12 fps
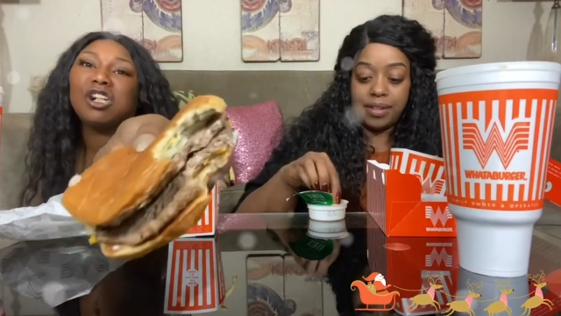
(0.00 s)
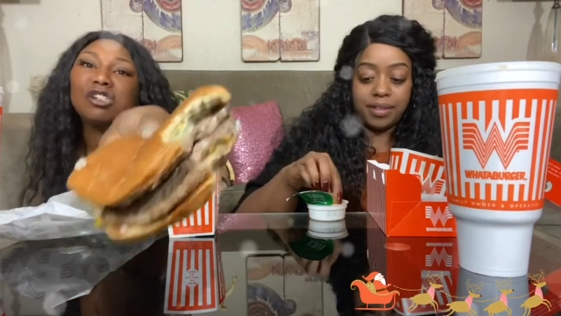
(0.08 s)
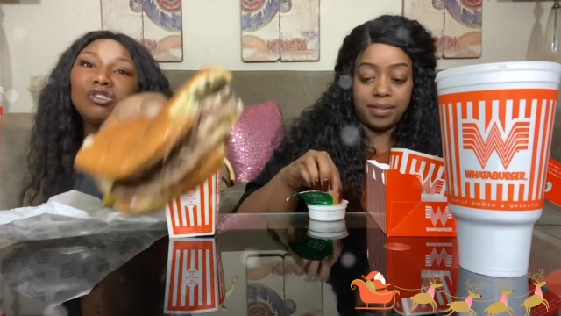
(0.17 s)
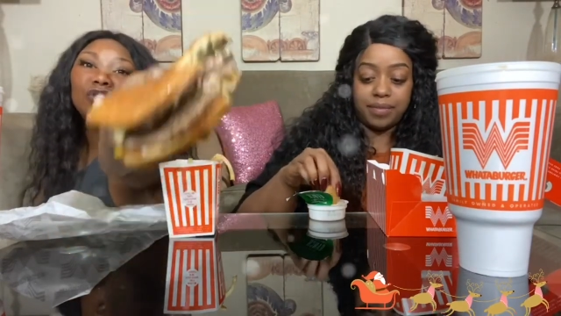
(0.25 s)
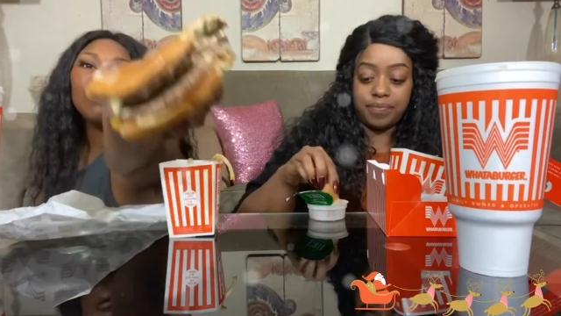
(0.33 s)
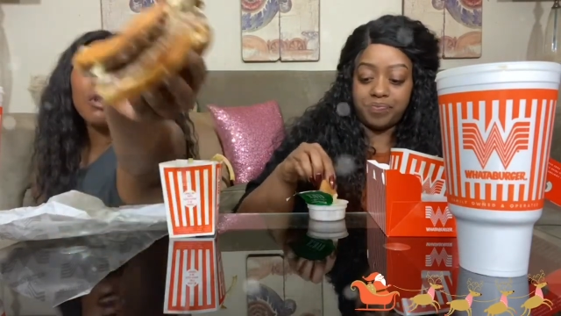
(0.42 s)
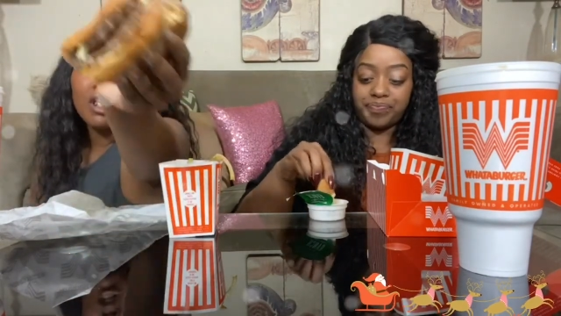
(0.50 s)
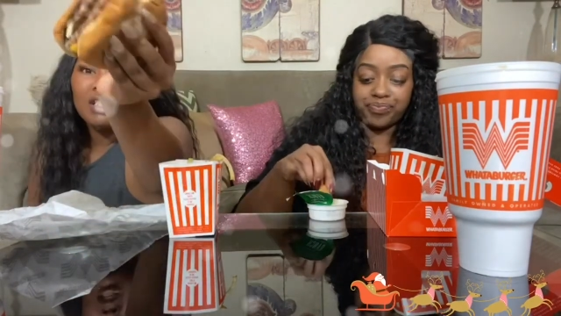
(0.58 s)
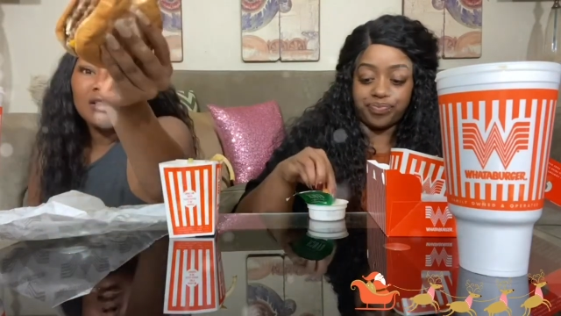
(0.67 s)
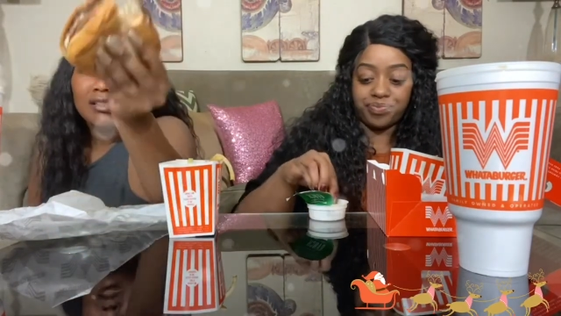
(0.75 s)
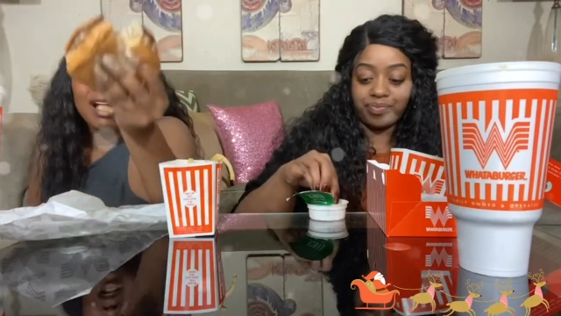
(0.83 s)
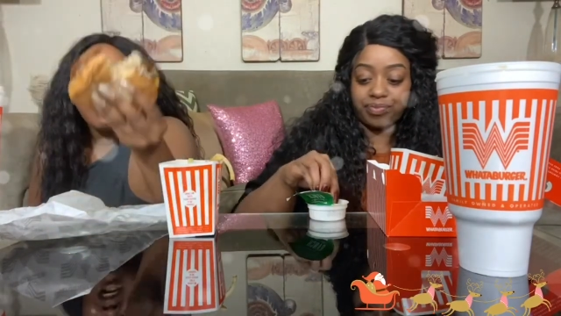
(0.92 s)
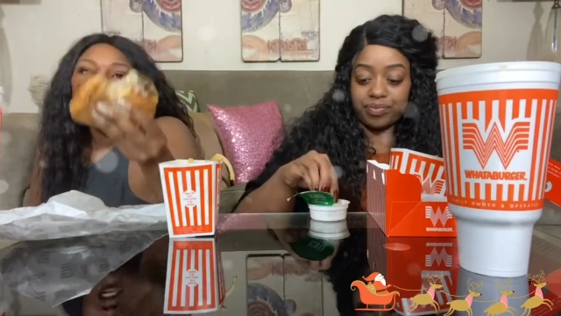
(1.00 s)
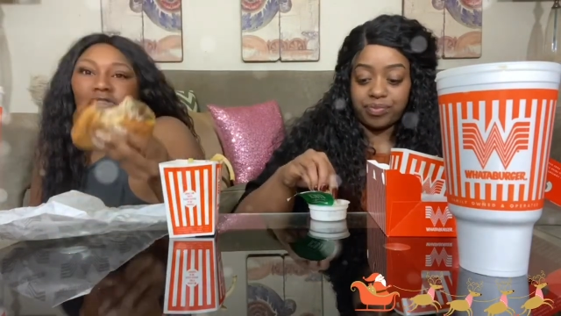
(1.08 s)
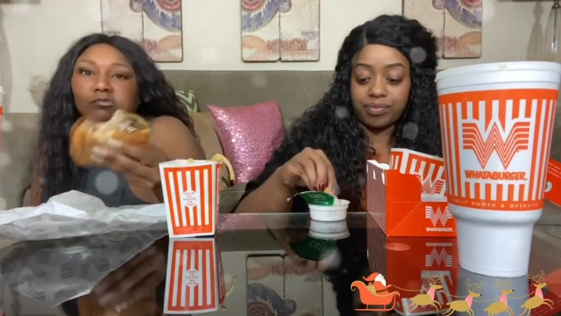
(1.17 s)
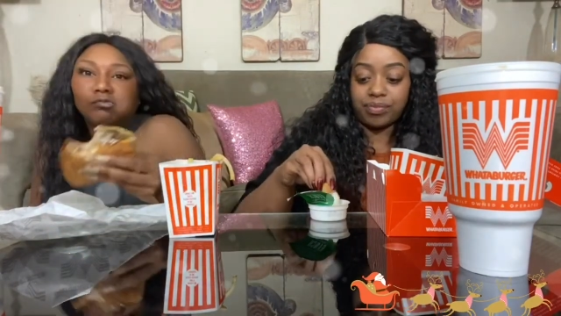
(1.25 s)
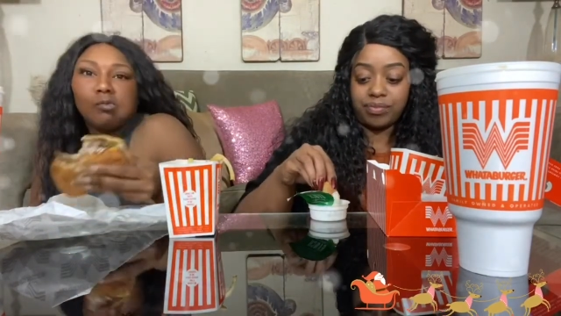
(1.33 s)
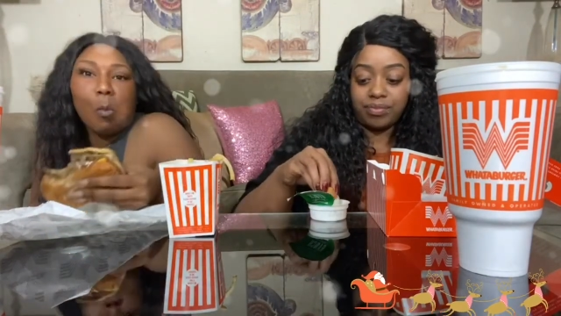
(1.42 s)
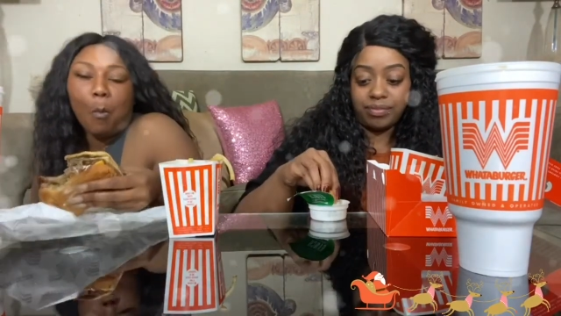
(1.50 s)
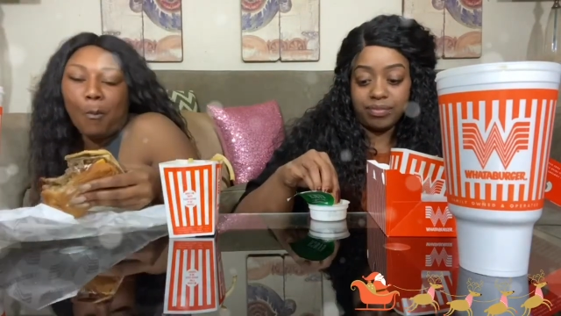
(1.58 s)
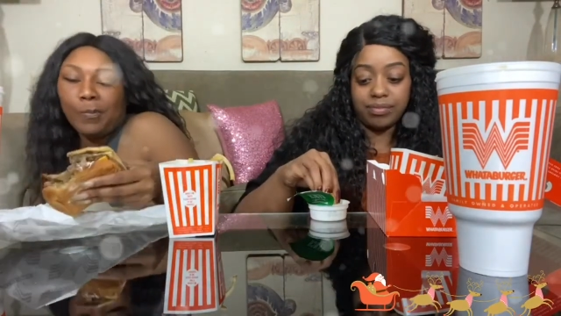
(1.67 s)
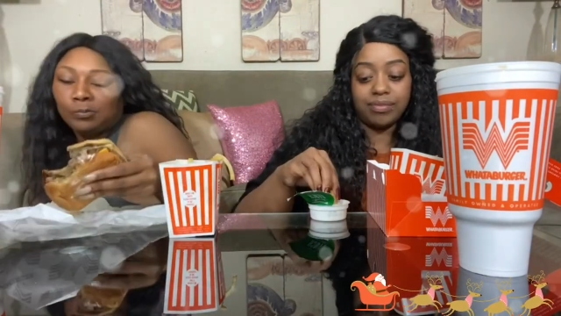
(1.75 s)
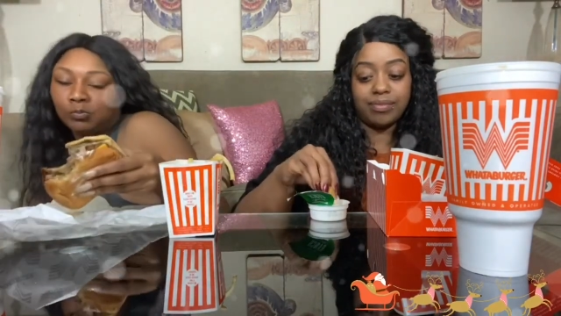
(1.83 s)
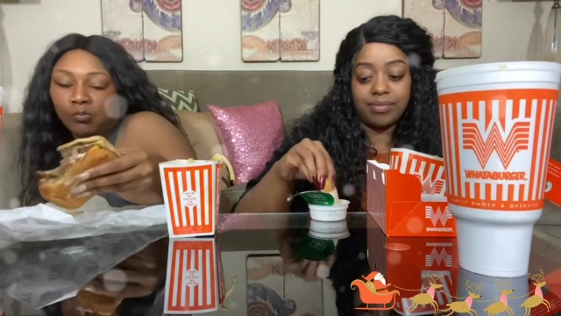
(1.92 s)
Speaker 1: a drunk night.
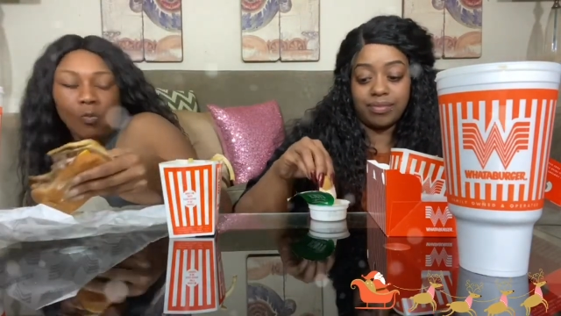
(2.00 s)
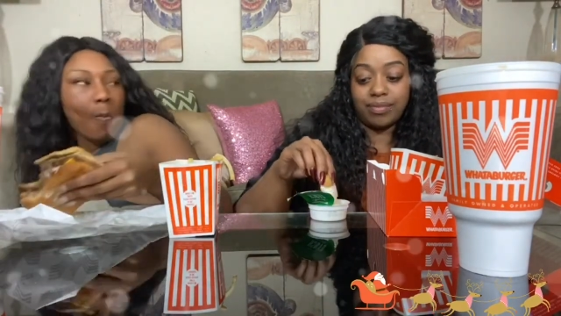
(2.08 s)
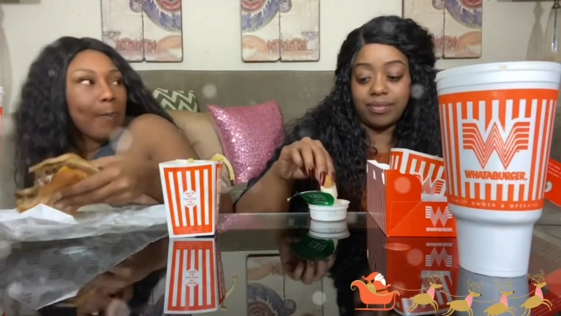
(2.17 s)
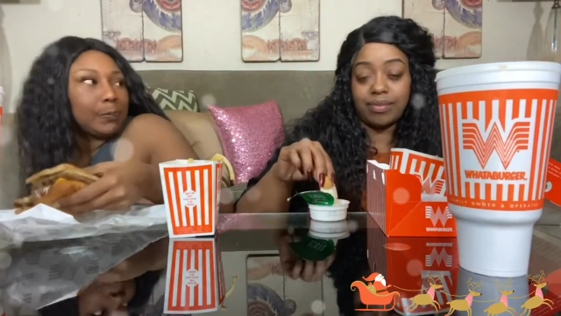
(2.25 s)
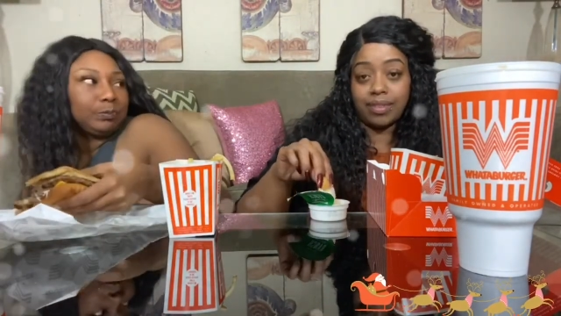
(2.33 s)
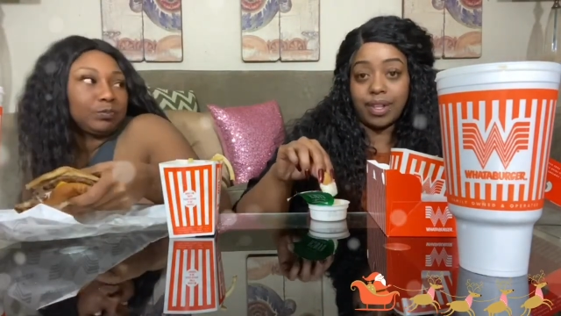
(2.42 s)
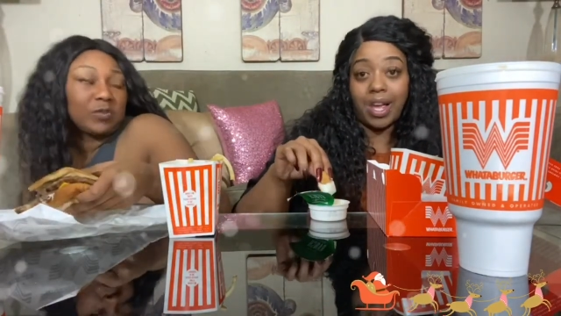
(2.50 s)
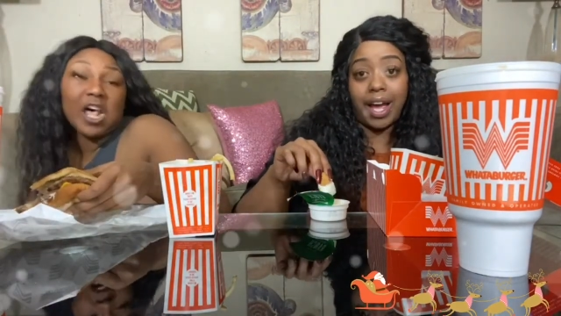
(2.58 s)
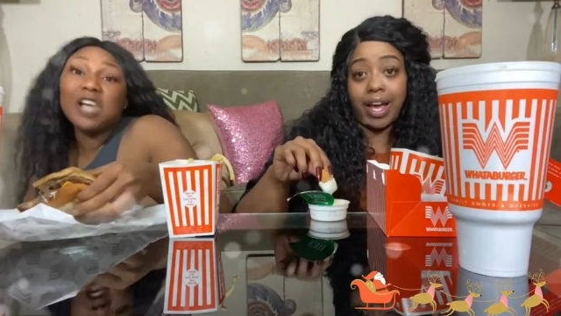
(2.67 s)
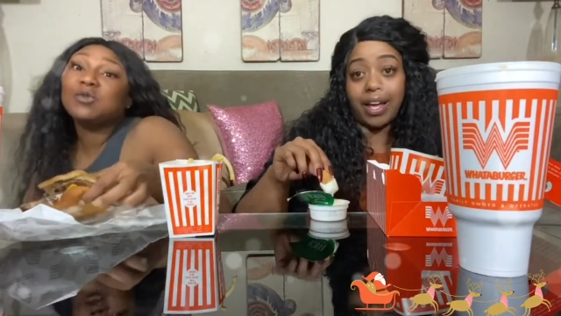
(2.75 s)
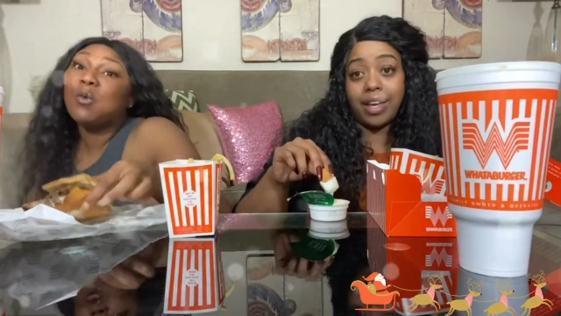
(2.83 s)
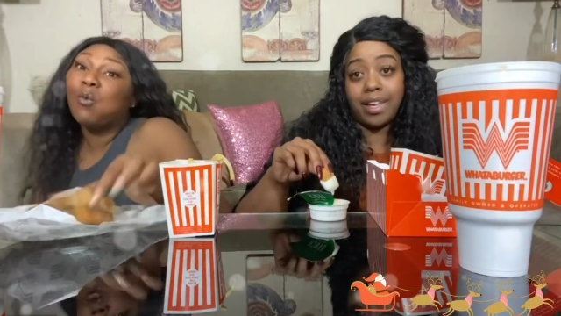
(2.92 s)
Mm. That's what